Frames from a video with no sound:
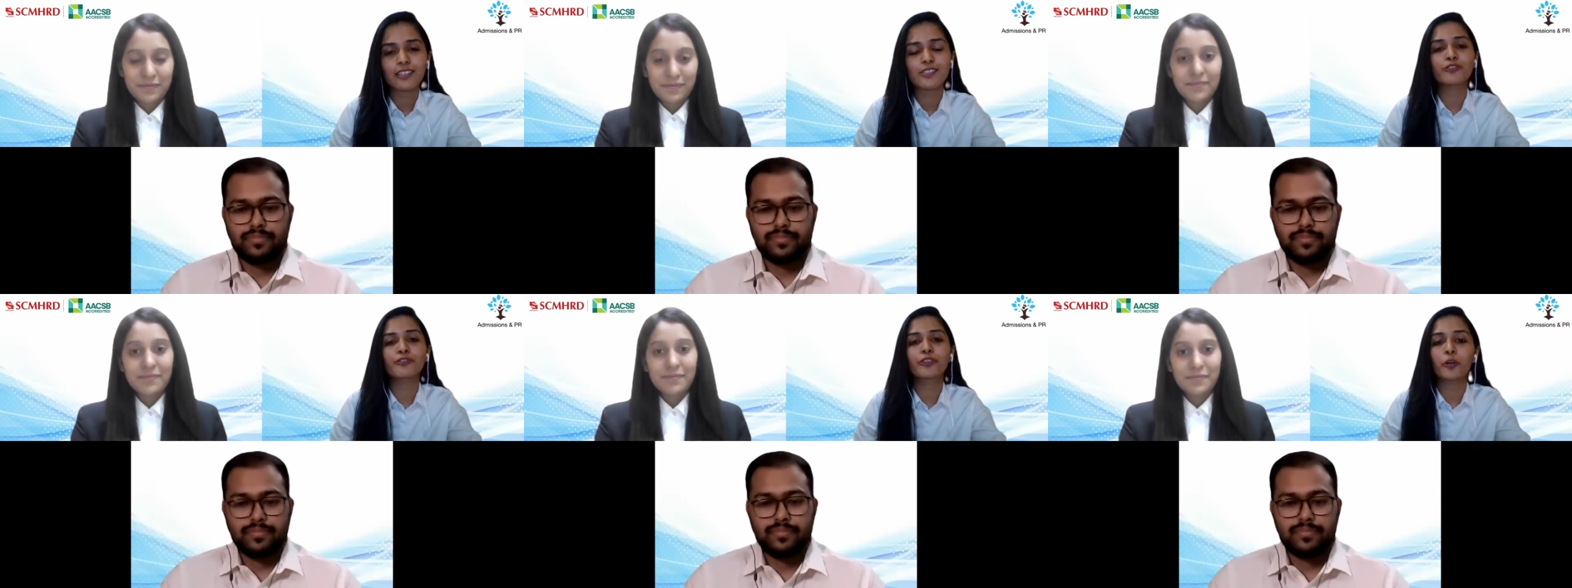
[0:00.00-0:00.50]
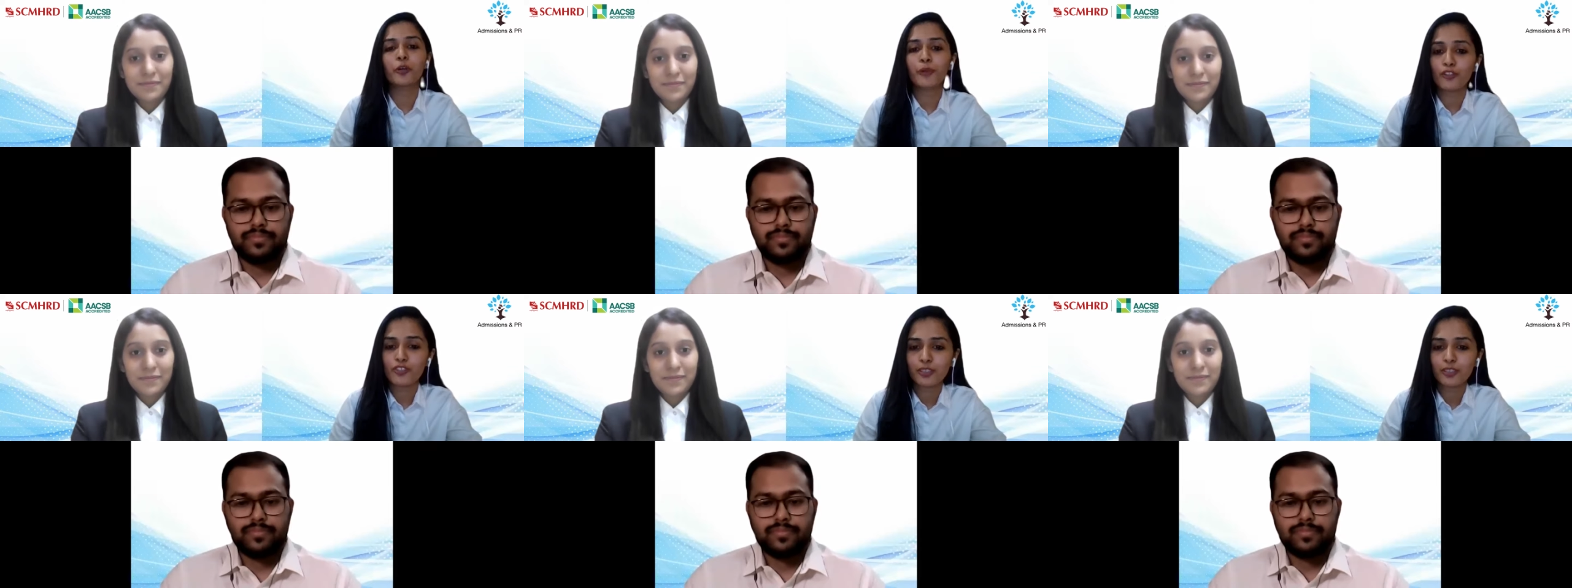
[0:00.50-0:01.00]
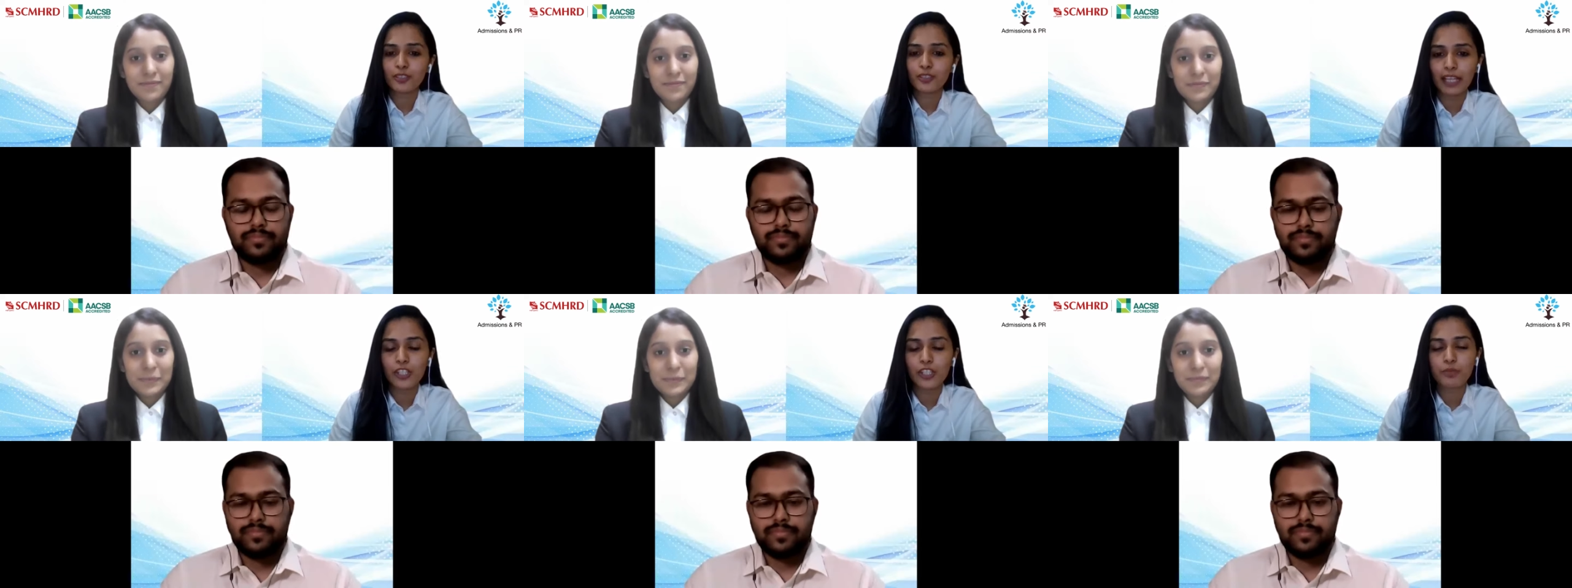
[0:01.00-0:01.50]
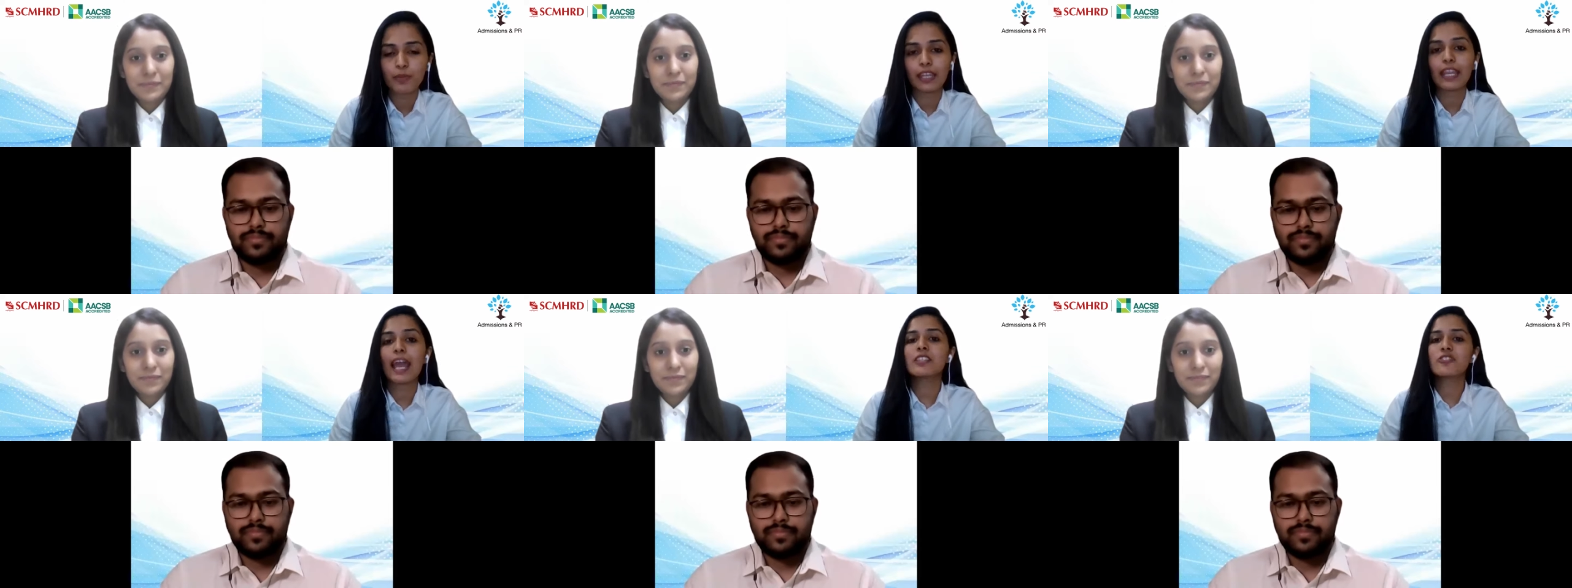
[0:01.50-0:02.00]
Speaker 1: for uh, project management and
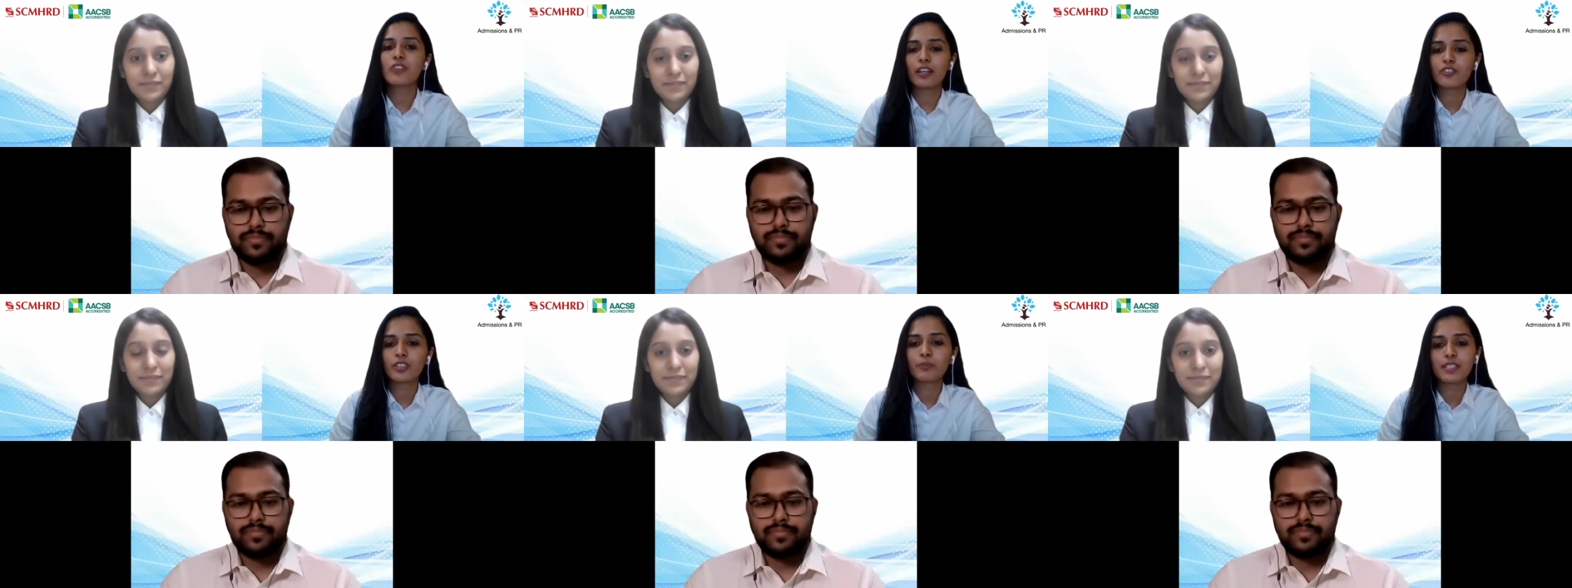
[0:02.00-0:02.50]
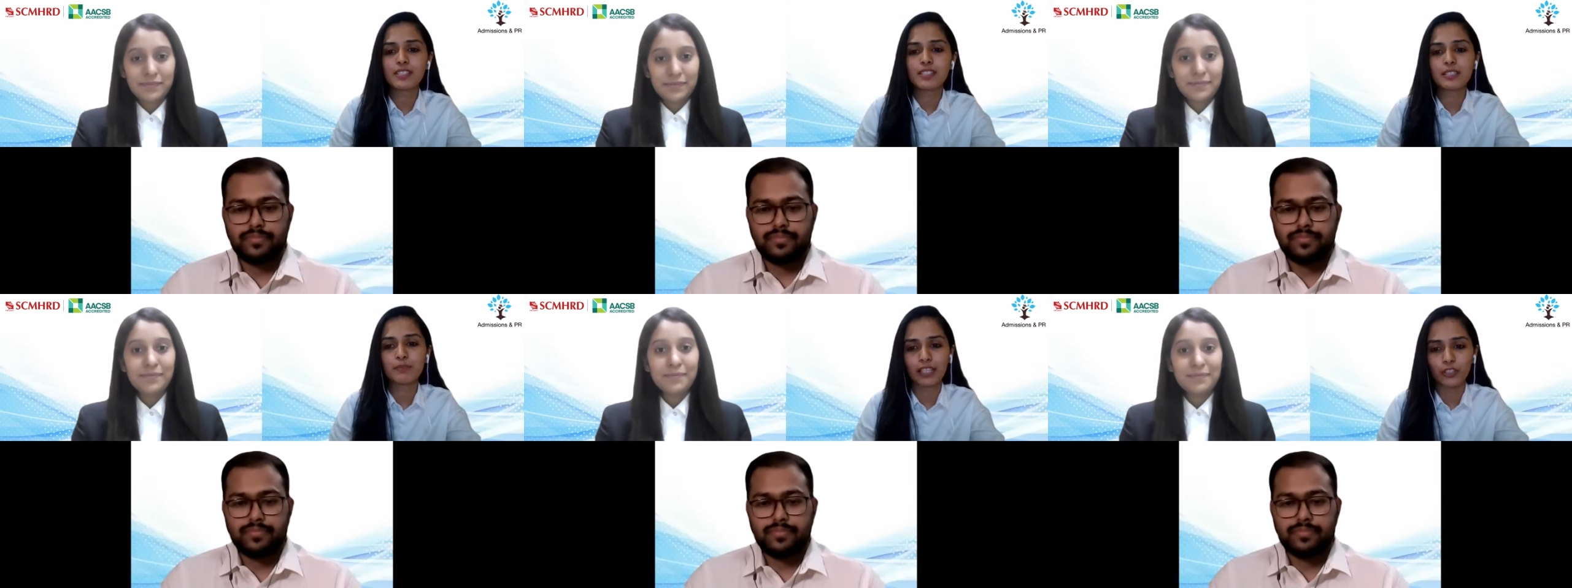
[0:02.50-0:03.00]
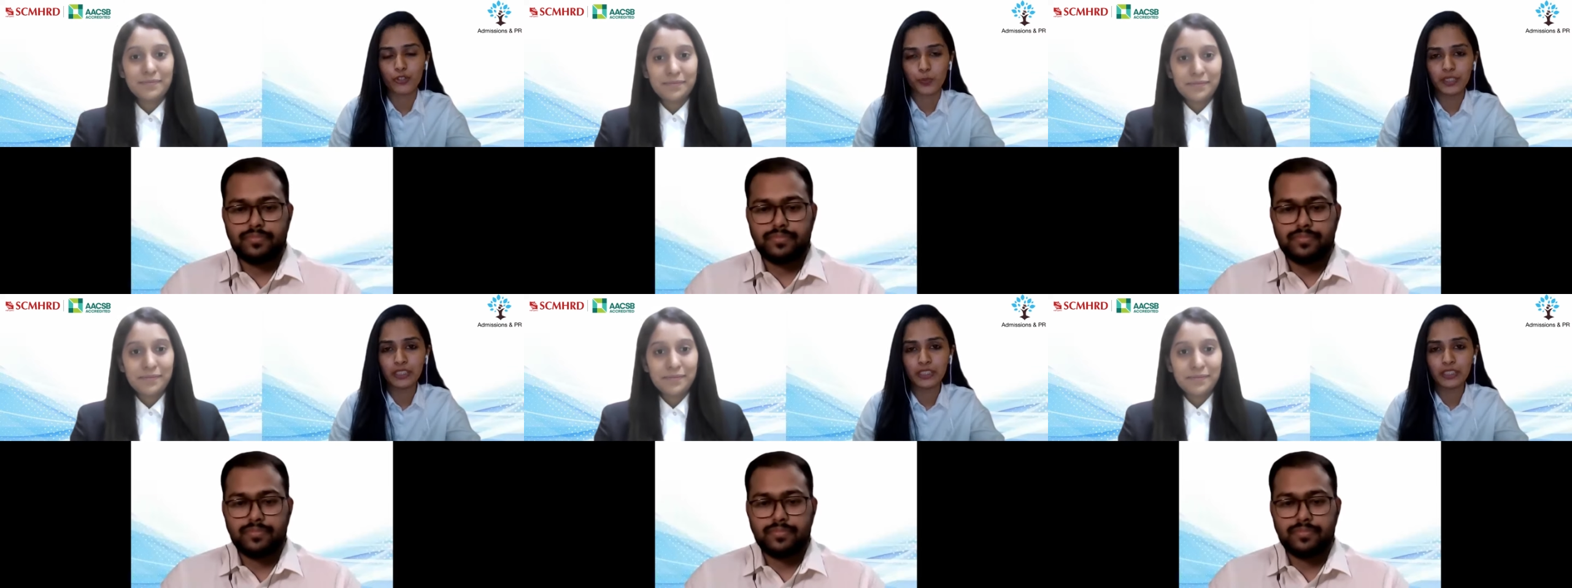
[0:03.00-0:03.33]
strategic business management,